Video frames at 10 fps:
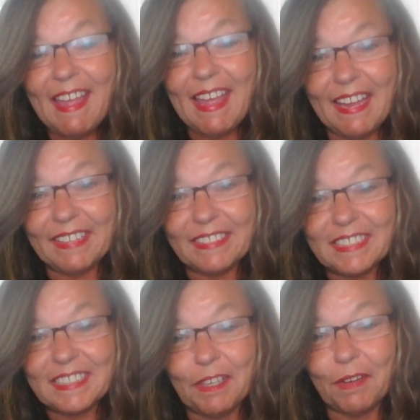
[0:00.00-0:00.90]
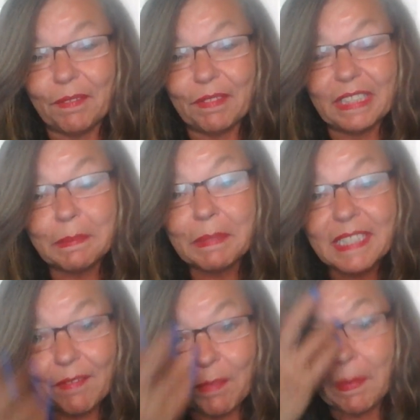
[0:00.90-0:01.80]
And, you know, it's been
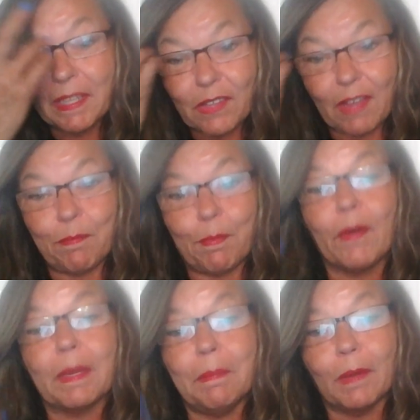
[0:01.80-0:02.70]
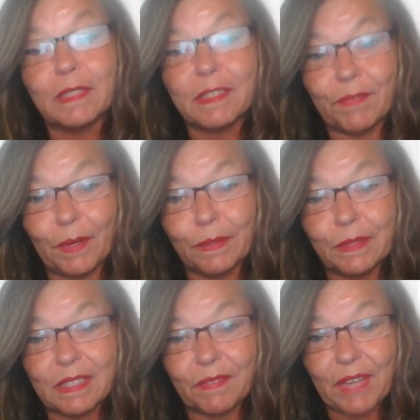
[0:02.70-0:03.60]
7 months, so I've broken most of
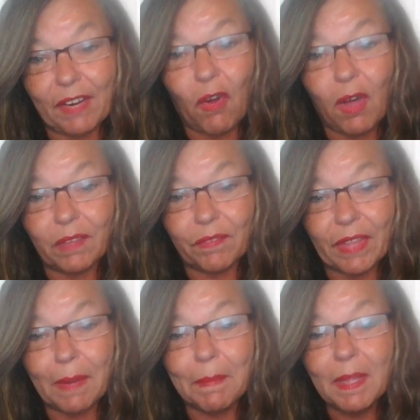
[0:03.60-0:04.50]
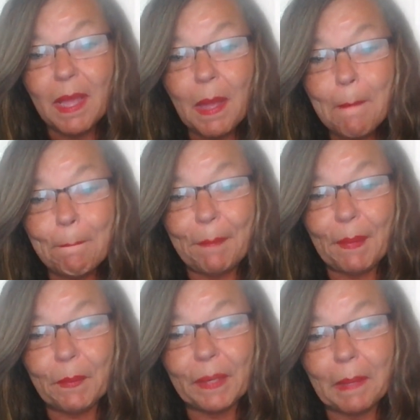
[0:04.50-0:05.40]
those, if not all of them.
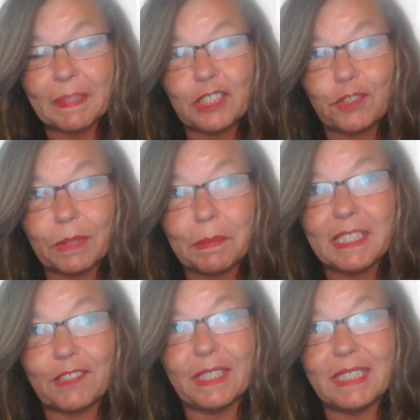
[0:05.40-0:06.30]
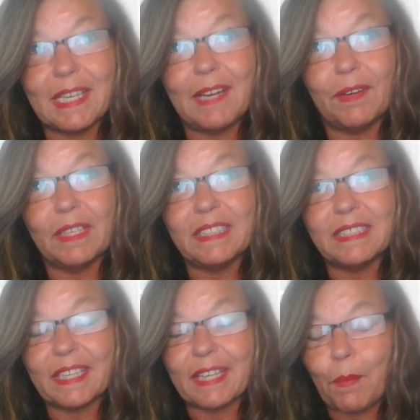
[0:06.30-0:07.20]
But when I'm extremely stressed out,
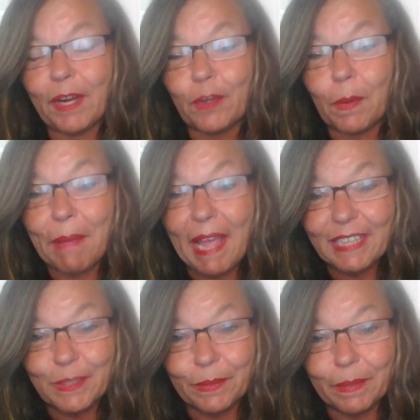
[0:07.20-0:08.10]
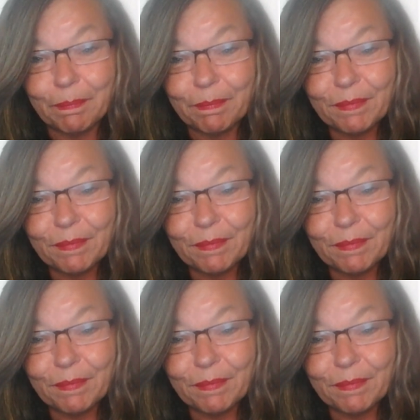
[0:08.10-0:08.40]
it's like I want to go back to them.